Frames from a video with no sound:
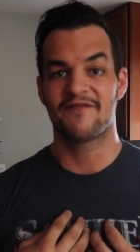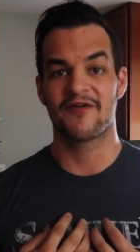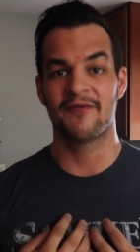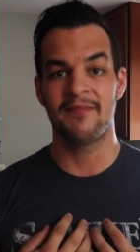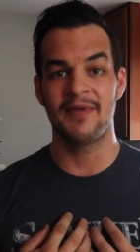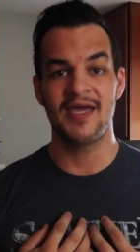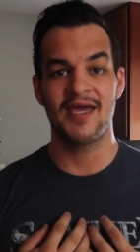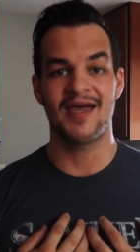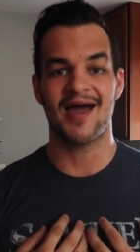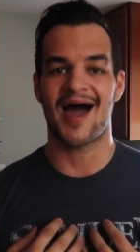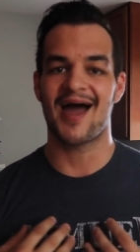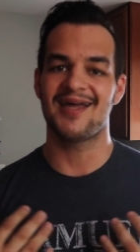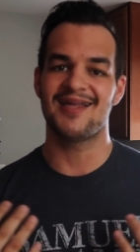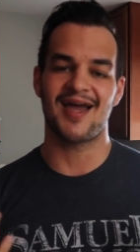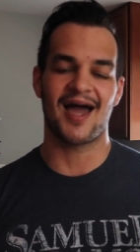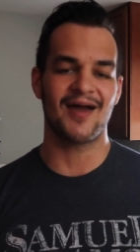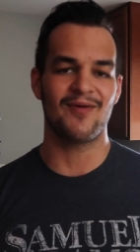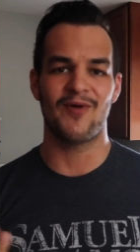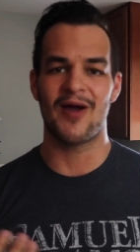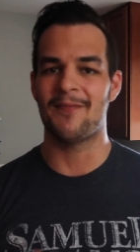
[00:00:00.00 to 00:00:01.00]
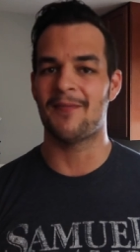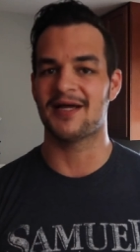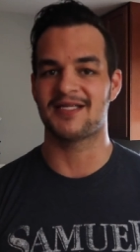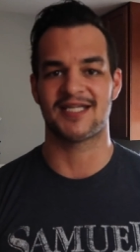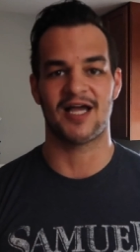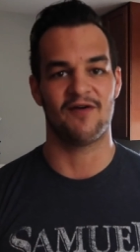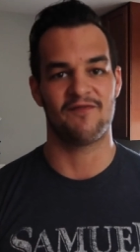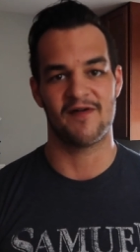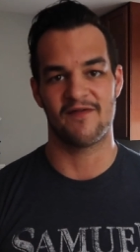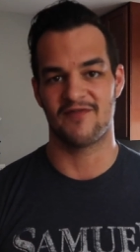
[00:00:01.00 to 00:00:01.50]
For me, I, I weigh
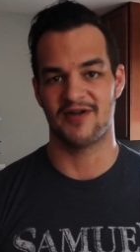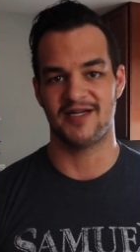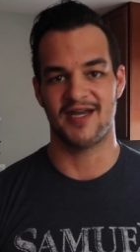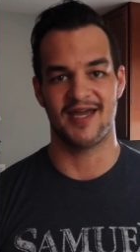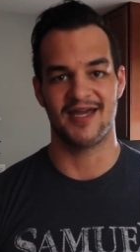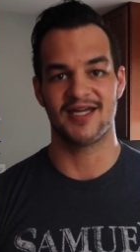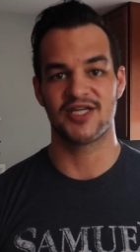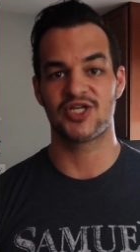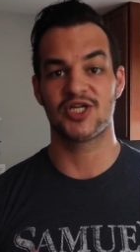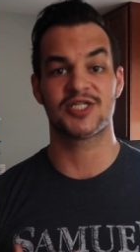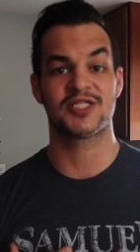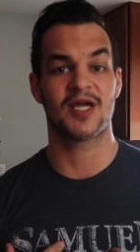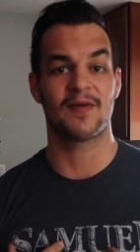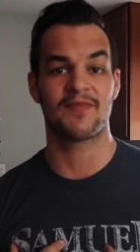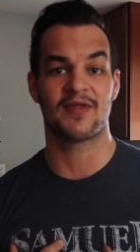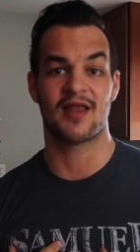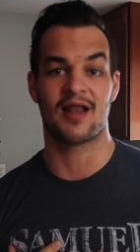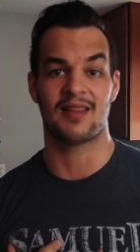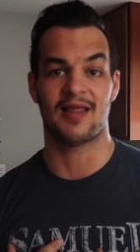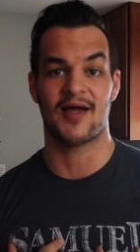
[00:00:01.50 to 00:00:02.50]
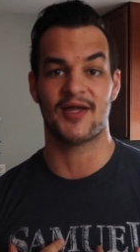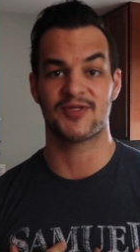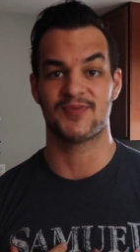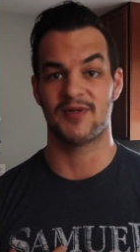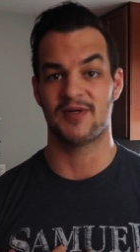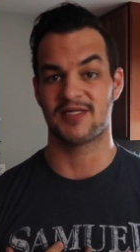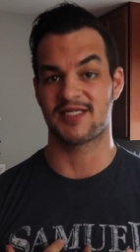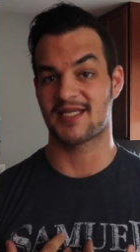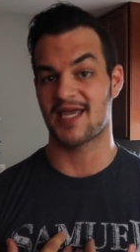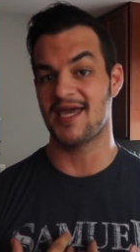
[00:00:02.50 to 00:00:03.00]
myself every day. It's just something that allows
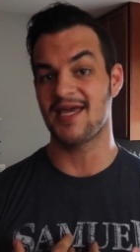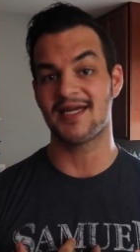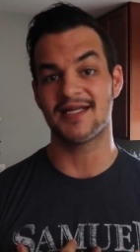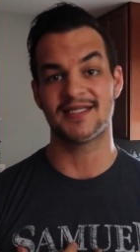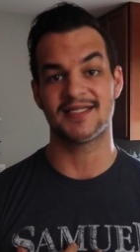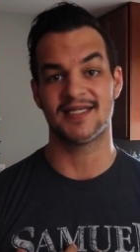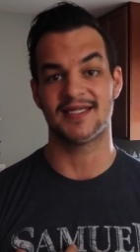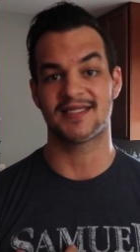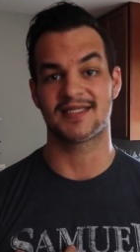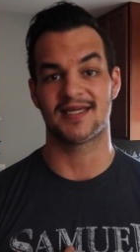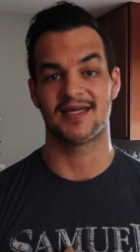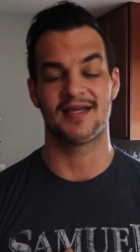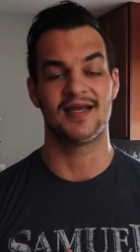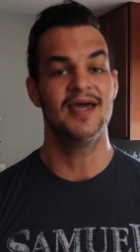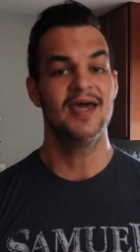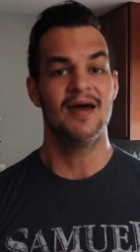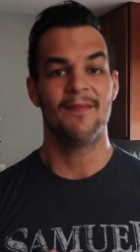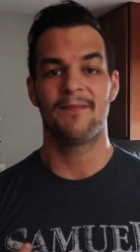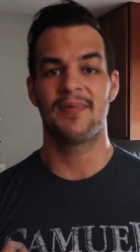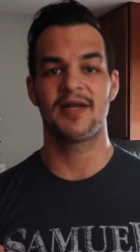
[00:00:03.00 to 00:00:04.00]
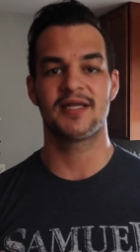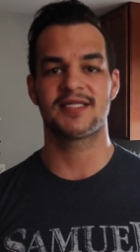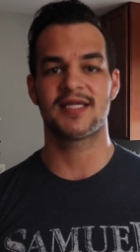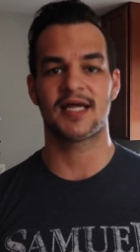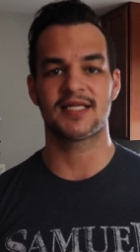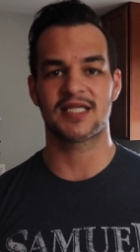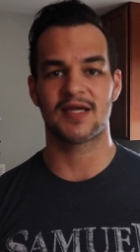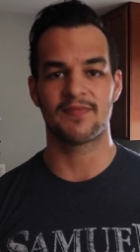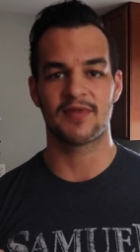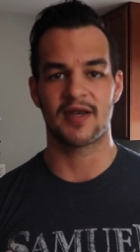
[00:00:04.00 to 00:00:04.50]
me to stay consistent, but it's
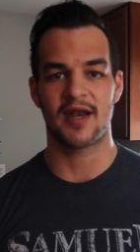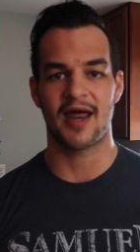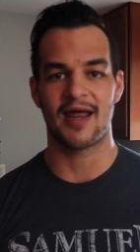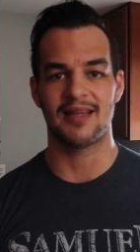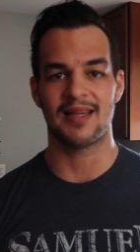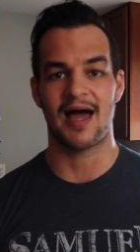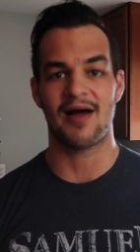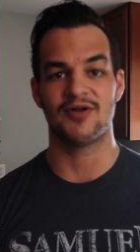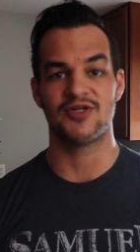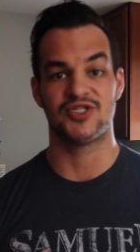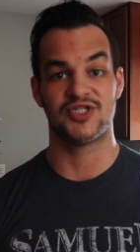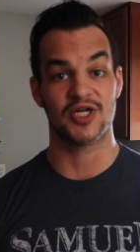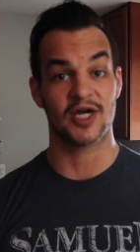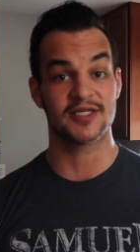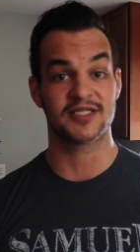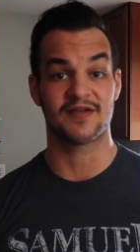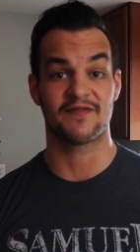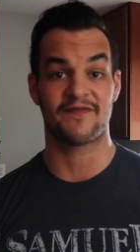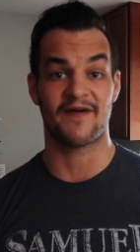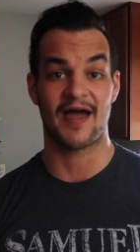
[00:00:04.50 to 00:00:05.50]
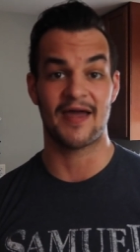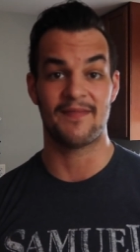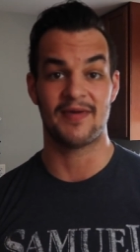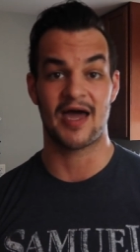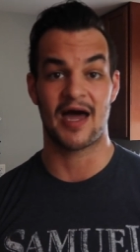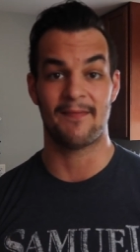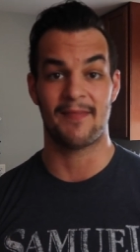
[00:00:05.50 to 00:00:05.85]
not something I allow justify me